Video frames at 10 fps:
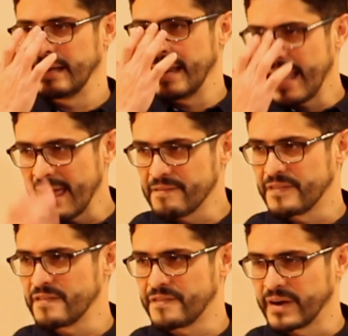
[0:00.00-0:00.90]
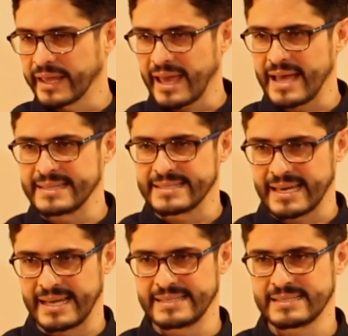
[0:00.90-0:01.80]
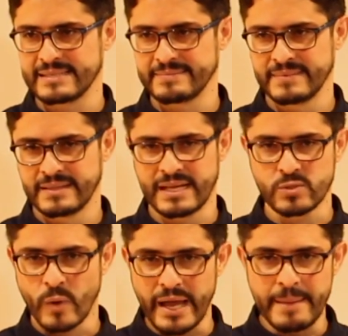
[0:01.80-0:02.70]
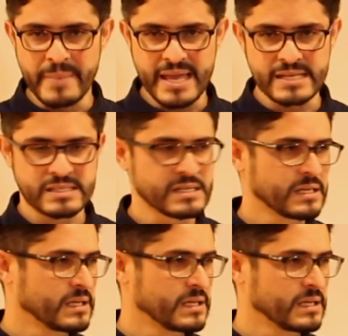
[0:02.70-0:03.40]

Never forget that. That's what it means